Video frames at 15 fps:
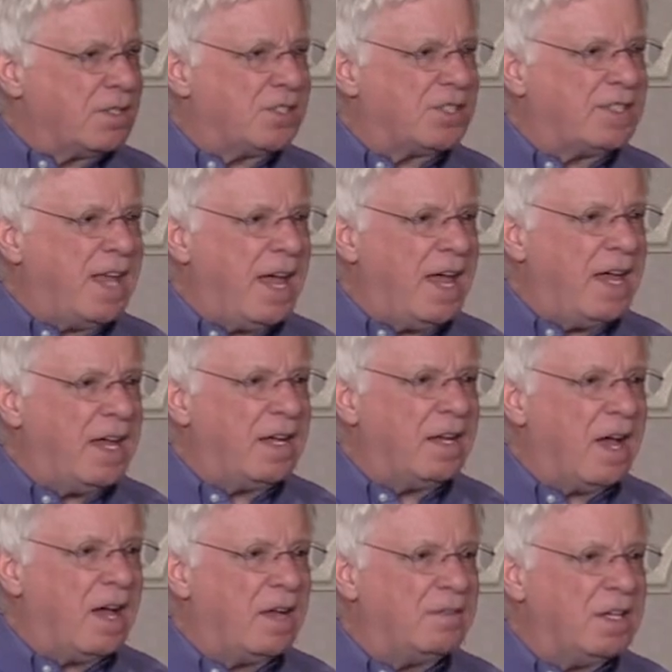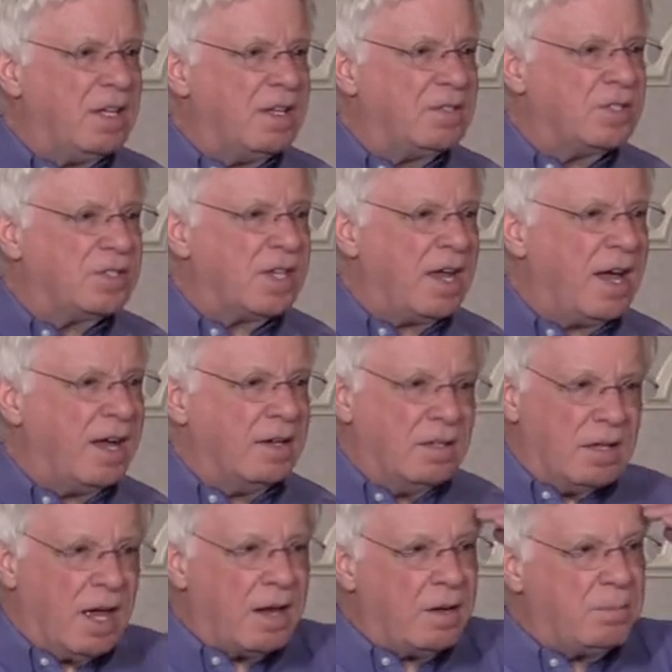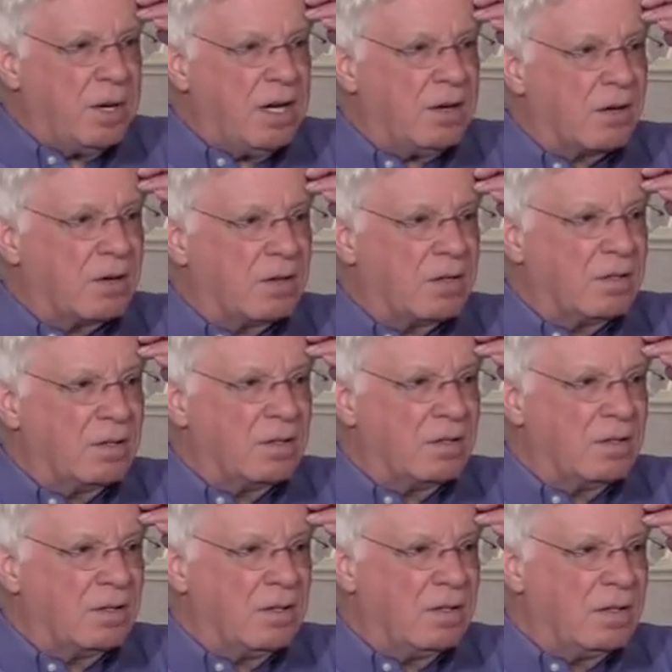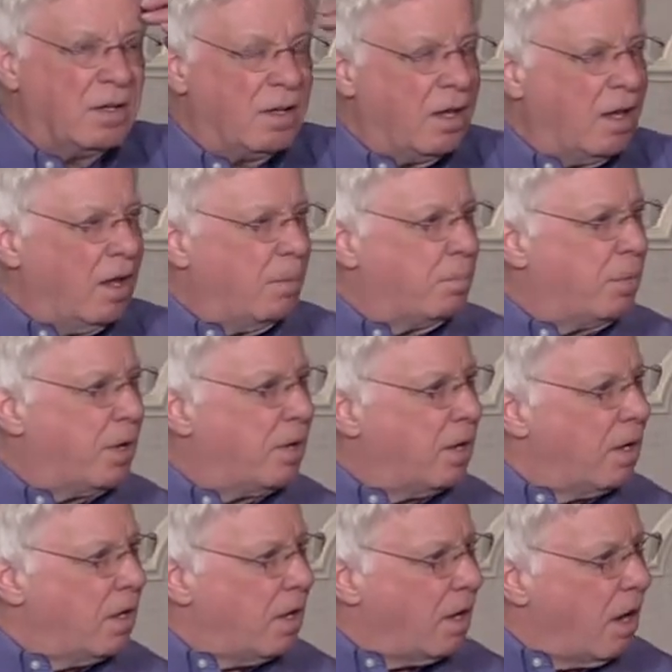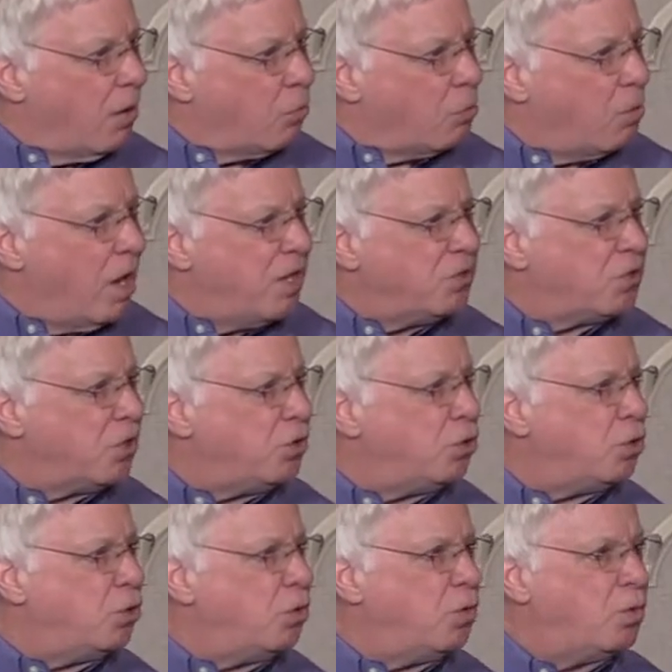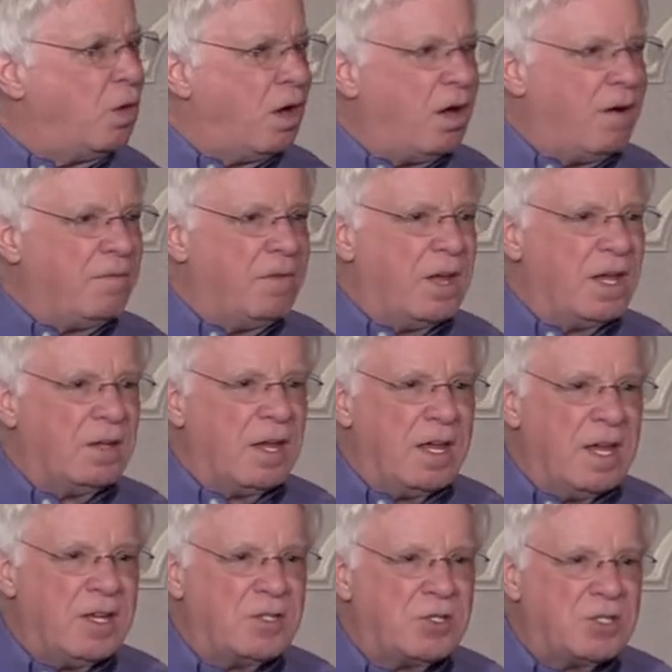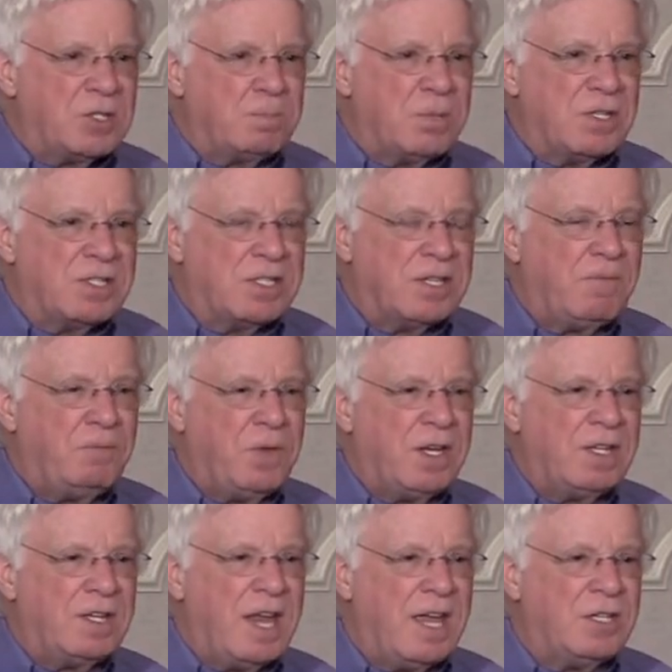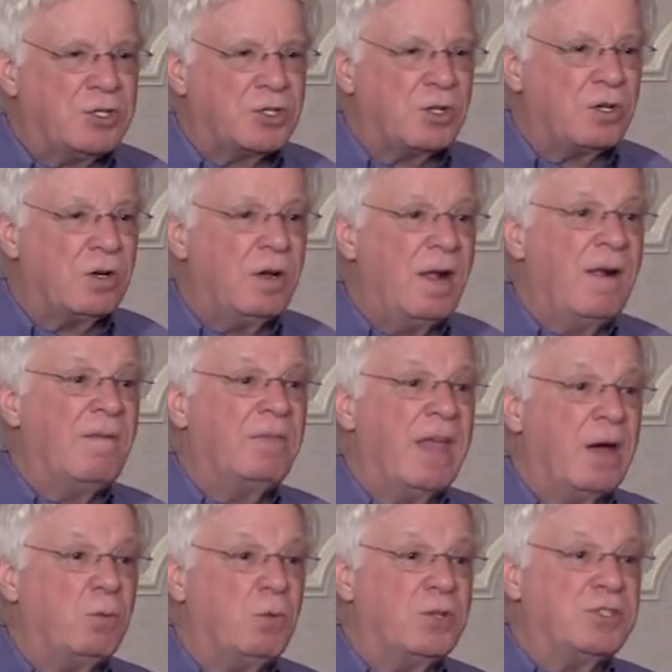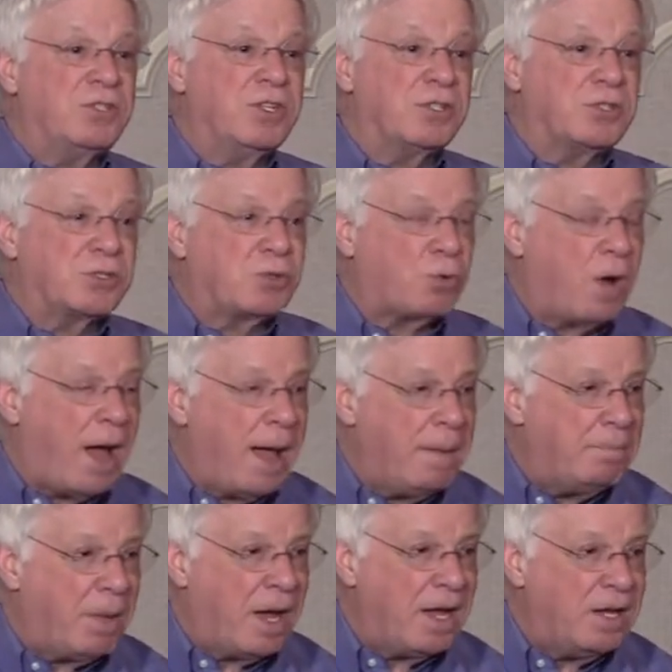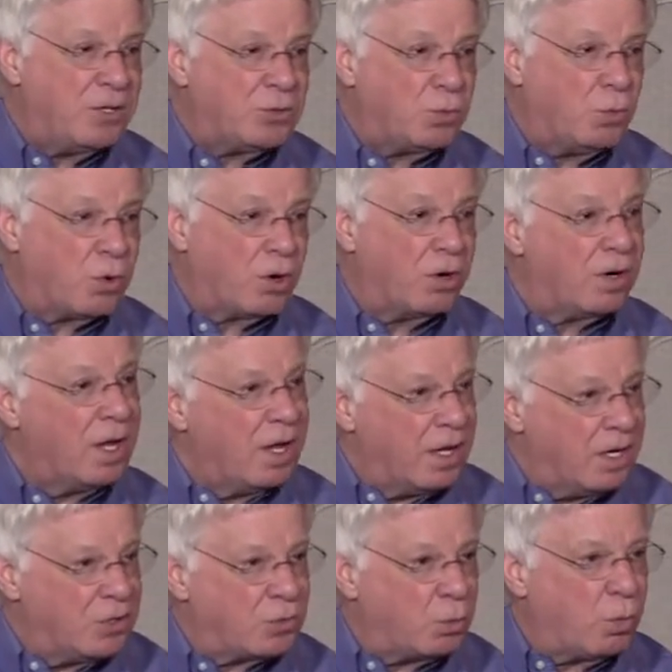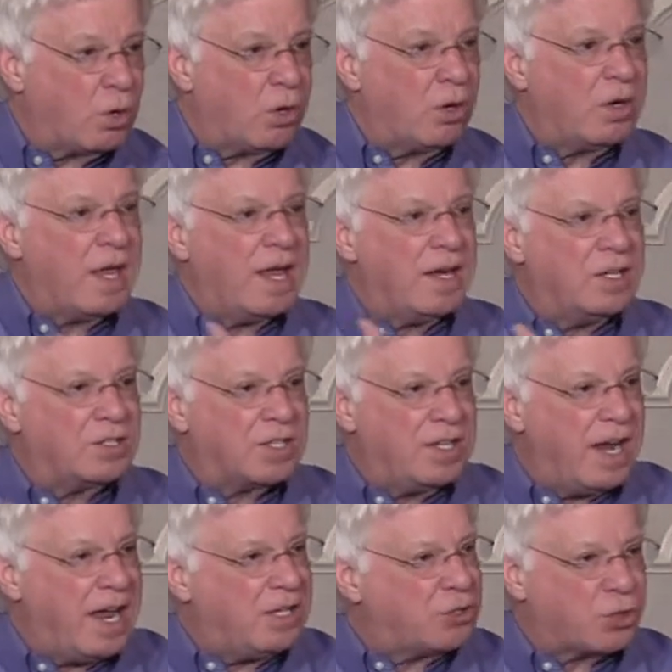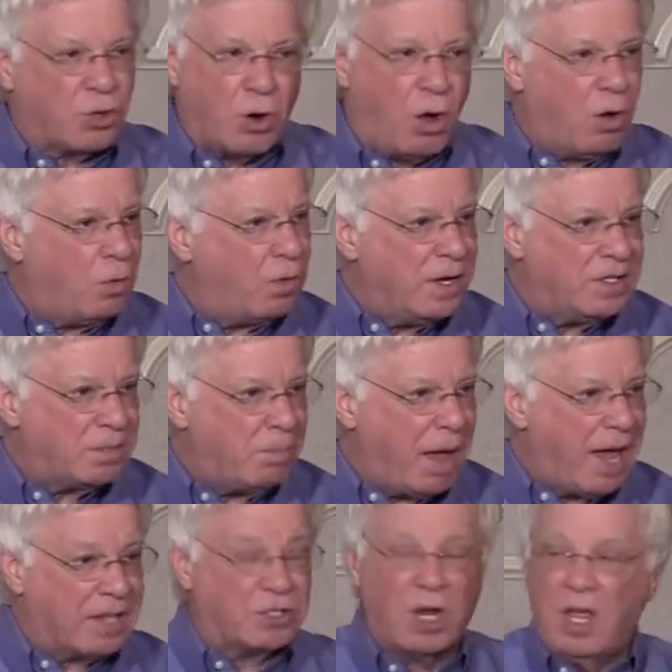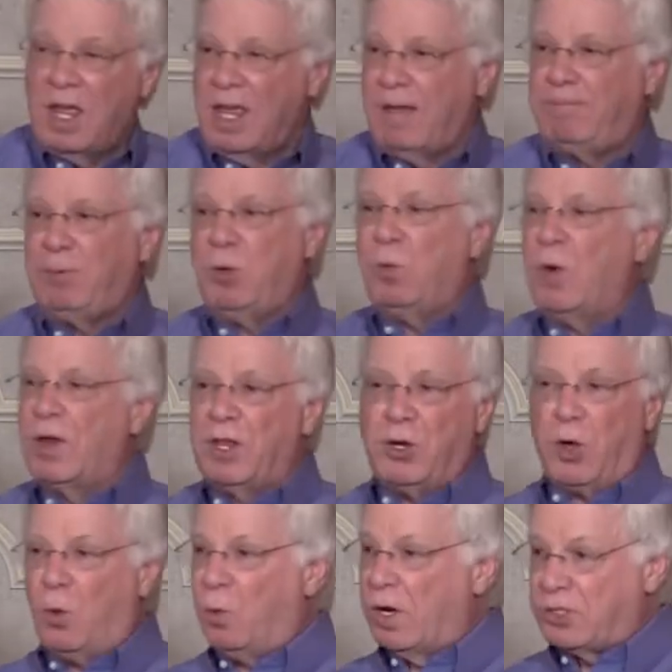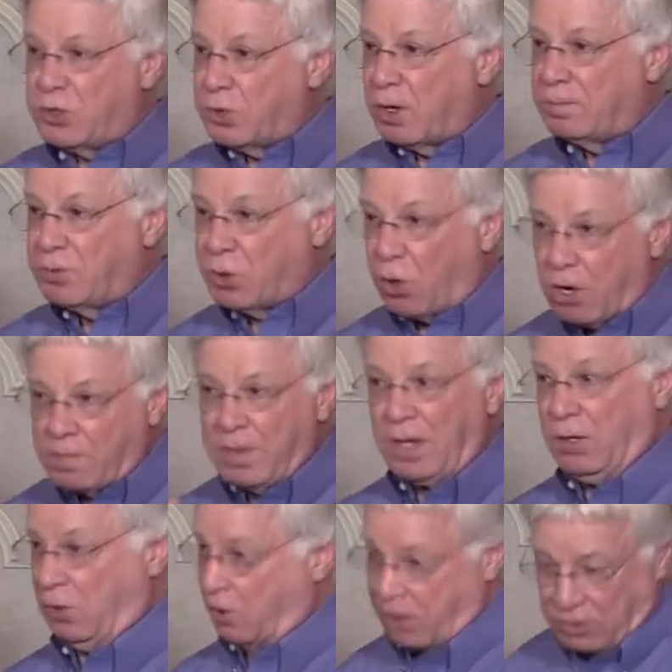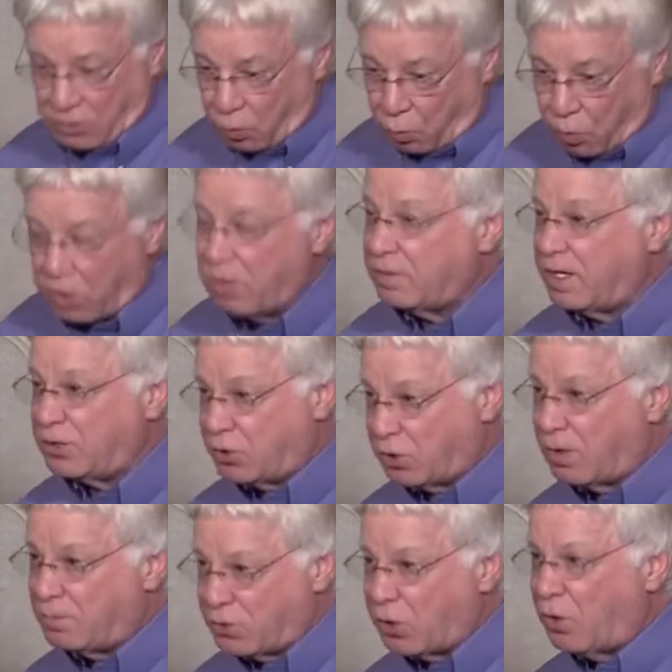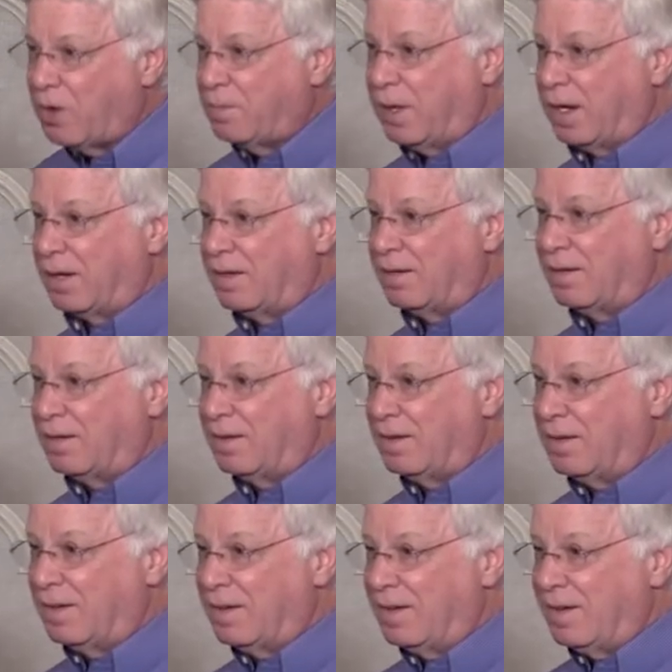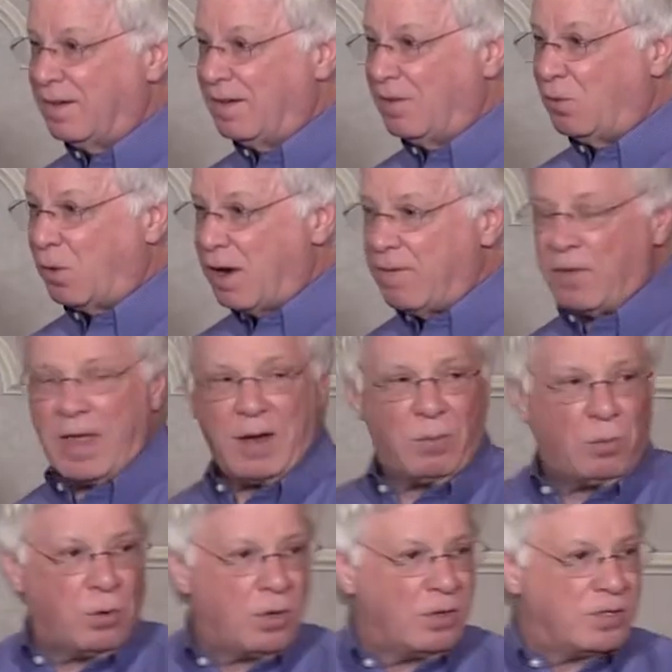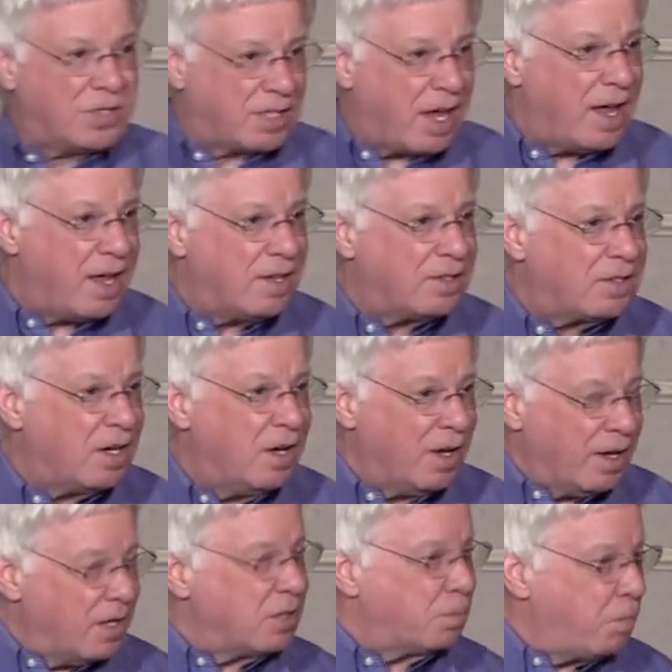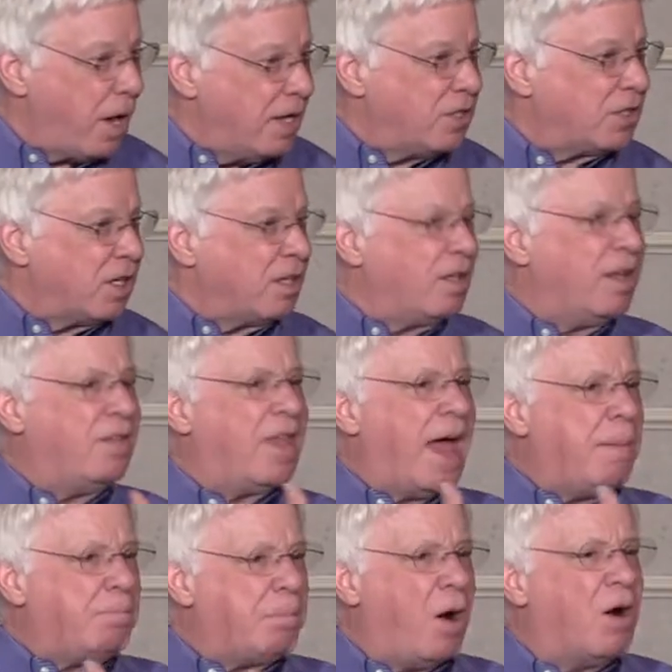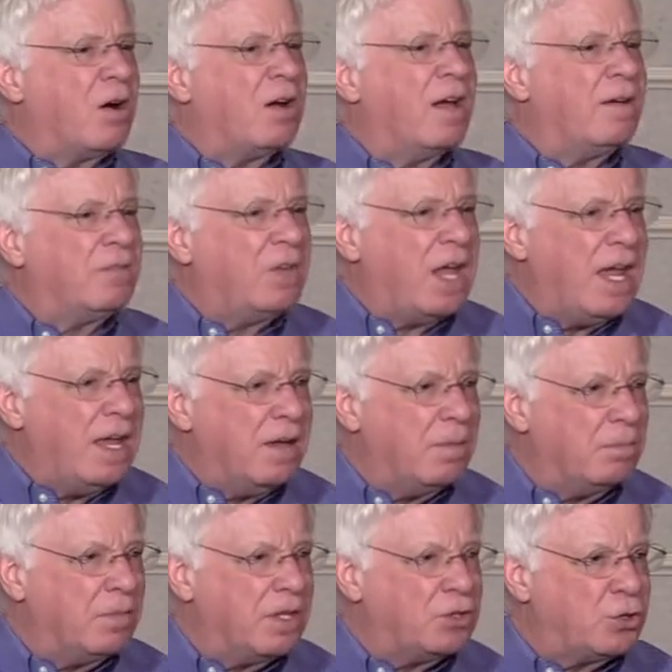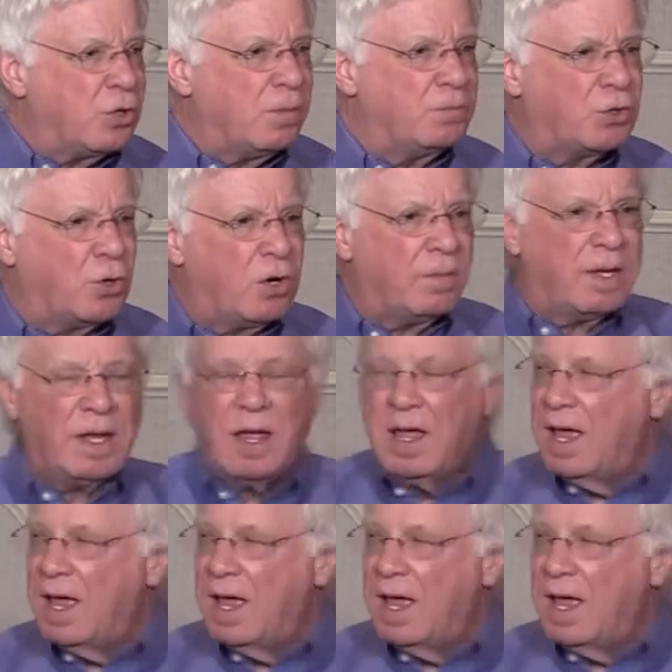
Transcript: staying on the inside, not up here, but a residue of his specific nature that was described by his word. His word and his nature always match. If you want to know what you're absorbing, look at the word that you're absorbing. Whatever that word says is basically that part of him that you're absorbing,